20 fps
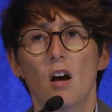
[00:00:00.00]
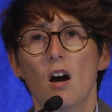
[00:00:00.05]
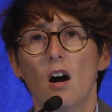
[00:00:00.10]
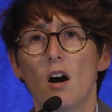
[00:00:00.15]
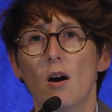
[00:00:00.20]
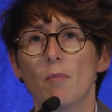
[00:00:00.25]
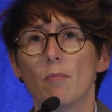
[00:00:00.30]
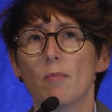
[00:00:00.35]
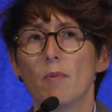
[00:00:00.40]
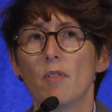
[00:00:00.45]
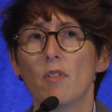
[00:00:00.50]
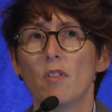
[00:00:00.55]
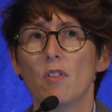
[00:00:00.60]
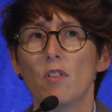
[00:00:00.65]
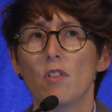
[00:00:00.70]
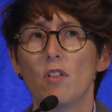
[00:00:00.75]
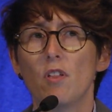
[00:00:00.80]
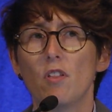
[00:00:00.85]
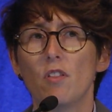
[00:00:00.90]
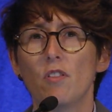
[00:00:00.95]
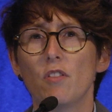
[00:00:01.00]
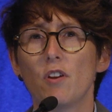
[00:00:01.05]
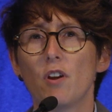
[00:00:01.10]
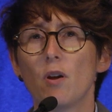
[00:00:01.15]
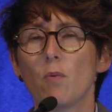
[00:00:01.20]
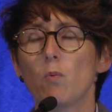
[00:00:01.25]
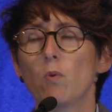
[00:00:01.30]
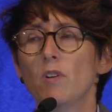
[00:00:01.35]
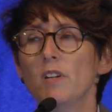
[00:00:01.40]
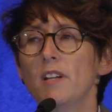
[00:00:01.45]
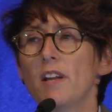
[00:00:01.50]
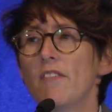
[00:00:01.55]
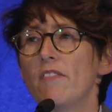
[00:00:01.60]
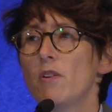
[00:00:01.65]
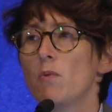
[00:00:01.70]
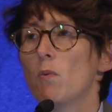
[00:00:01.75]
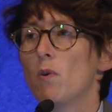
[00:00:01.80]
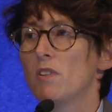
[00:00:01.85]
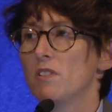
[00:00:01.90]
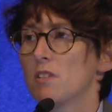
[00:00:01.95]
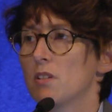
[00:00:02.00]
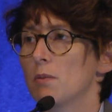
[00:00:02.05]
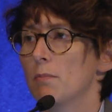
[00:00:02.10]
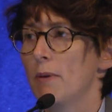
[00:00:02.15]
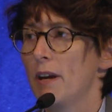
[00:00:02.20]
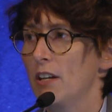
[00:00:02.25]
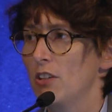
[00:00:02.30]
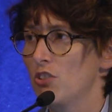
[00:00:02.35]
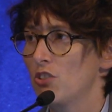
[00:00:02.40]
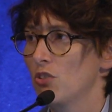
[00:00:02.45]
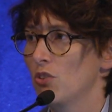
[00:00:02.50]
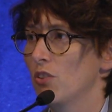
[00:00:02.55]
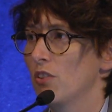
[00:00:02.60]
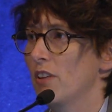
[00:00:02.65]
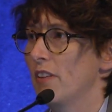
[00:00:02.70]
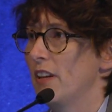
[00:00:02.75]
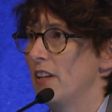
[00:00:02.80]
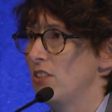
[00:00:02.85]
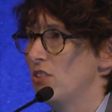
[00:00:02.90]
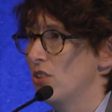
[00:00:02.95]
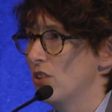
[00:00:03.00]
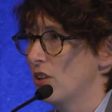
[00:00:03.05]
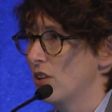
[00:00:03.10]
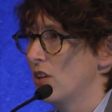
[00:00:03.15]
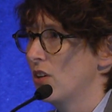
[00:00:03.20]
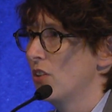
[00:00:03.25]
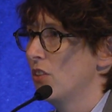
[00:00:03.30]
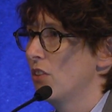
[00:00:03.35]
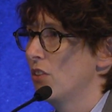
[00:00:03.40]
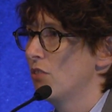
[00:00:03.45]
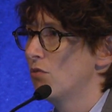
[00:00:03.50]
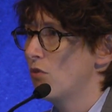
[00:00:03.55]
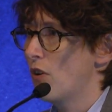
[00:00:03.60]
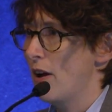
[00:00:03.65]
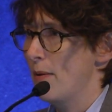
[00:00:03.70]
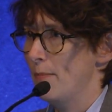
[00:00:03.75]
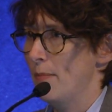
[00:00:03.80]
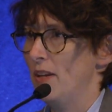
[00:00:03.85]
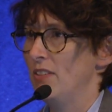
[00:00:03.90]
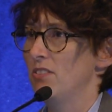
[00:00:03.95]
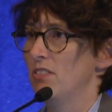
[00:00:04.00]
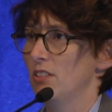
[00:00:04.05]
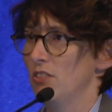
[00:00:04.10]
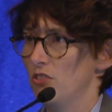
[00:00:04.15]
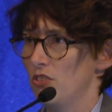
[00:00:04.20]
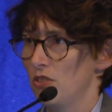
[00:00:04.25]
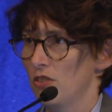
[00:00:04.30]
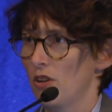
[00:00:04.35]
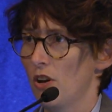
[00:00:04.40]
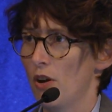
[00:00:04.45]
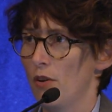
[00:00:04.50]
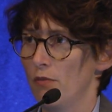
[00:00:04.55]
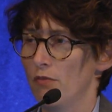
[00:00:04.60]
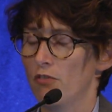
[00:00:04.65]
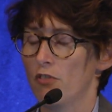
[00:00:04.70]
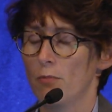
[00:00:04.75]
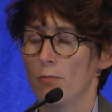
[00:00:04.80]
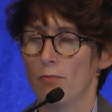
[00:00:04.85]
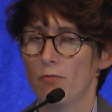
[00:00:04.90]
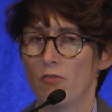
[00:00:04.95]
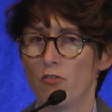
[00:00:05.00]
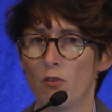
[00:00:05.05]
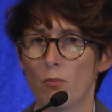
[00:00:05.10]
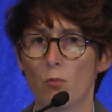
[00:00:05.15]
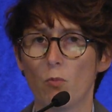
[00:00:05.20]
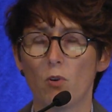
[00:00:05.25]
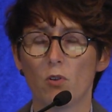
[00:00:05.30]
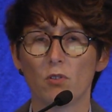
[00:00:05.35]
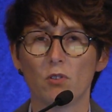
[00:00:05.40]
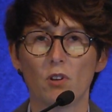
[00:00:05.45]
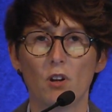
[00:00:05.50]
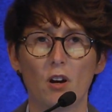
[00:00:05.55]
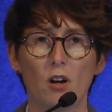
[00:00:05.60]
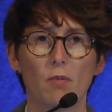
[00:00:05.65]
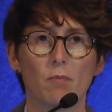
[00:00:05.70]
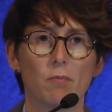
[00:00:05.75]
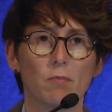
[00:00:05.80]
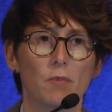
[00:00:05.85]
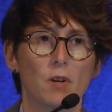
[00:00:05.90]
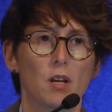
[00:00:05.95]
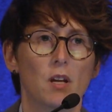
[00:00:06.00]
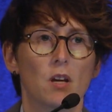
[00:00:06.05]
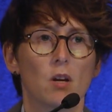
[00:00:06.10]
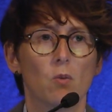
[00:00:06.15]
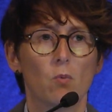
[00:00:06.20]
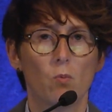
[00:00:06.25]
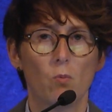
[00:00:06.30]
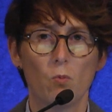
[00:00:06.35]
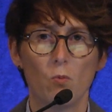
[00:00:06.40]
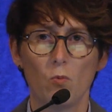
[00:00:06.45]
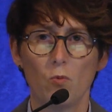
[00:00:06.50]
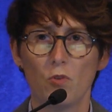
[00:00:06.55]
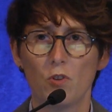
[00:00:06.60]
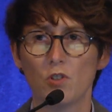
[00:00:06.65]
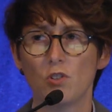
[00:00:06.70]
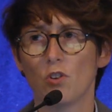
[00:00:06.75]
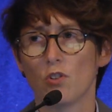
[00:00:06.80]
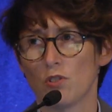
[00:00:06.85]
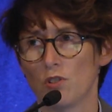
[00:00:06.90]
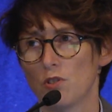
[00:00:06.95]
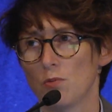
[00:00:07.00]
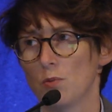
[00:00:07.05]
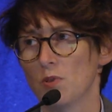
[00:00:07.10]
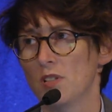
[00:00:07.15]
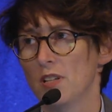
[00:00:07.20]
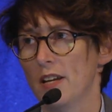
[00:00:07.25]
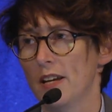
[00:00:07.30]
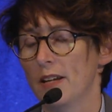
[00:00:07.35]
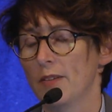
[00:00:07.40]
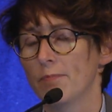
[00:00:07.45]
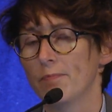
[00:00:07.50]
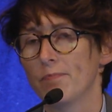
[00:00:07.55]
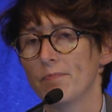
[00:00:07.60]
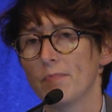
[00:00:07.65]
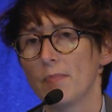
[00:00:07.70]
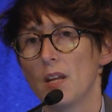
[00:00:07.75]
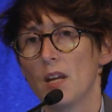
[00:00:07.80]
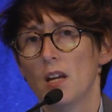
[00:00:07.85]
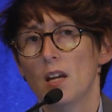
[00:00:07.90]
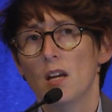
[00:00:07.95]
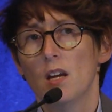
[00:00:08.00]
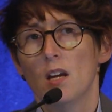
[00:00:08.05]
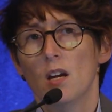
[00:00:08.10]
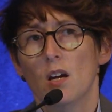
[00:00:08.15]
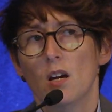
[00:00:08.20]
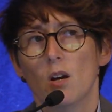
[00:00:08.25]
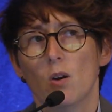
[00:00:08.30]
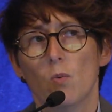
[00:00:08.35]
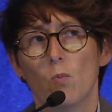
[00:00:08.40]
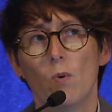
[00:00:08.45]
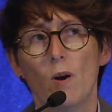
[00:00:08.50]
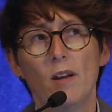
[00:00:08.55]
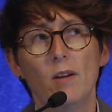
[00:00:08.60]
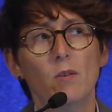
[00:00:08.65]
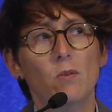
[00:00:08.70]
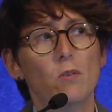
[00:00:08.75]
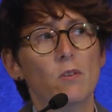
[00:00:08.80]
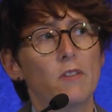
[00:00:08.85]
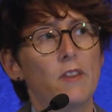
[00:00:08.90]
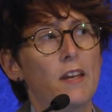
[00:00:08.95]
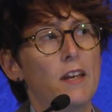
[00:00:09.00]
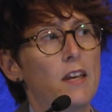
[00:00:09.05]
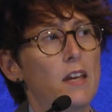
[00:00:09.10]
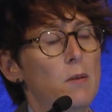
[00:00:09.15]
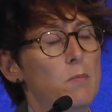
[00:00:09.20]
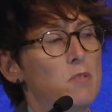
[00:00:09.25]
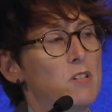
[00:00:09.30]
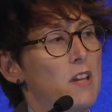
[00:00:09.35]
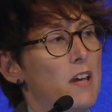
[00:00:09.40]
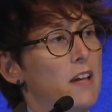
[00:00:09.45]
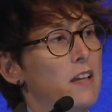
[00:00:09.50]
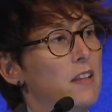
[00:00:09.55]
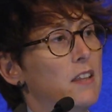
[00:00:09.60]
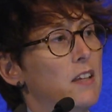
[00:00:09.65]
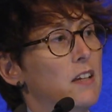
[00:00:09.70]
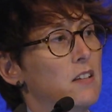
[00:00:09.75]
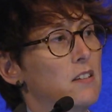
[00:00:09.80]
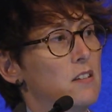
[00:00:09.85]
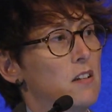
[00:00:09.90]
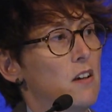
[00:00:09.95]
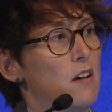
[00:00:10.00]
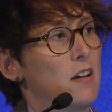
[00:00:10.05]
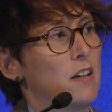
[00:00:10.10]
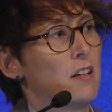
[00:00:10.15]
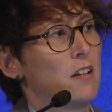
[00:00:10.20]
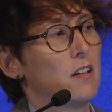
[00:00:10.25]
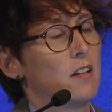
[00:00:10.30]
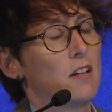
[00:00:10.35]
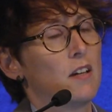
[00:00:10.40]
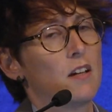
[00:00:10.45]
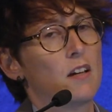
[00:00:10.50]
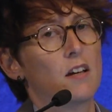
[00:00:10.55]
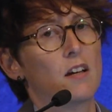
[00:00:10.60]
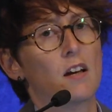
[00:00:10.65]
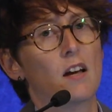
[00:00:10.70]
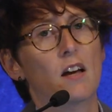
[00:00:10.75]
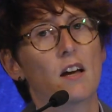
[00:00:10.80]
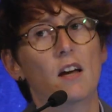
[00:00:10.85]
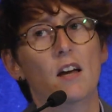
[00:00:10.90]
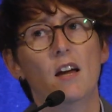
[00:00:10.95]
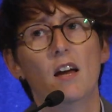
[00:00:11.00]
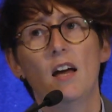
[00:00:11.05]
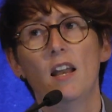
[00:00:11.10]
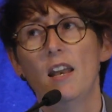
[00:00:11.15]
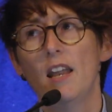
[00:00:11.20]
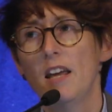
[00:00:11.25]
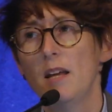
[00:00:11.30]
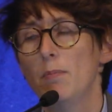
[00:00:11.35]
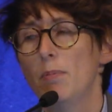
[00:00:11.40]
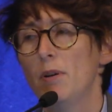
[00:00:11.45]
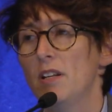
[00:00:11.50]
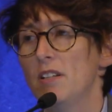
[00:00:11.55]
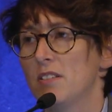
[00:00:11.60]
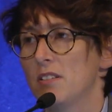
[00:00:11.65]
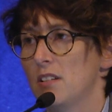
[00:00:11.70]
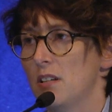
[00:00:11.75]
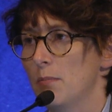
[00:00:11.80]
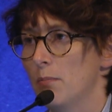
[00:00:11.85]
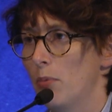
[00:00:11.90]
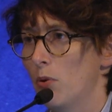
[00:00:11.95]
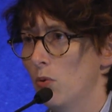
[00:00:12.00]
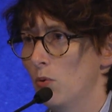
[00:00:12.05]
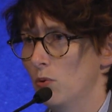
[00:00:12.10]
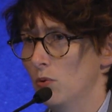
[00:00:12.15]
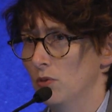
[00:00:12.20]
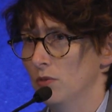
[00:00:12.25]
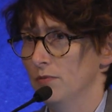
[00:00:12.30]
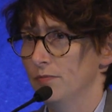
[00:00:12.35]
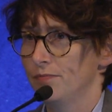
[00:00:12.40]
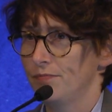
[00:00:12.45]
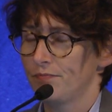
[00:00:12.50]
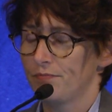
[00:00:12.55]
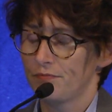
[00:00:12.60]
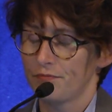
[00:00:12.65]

that I wanted everyone to make sure that they took the right message home from what the doctors were saying. When they keep saying things like, a label isn't important,